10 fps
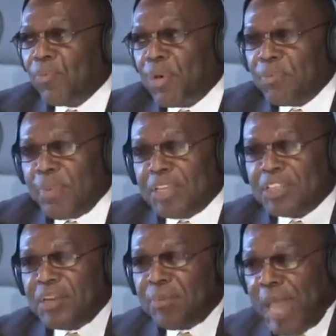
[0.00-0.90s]
What makes
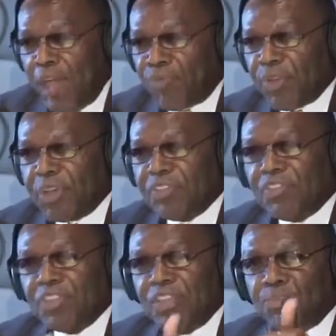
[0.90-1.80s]
them Africans
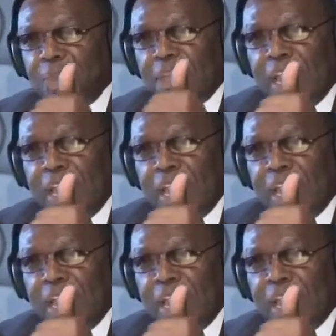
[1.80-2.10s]
is they speak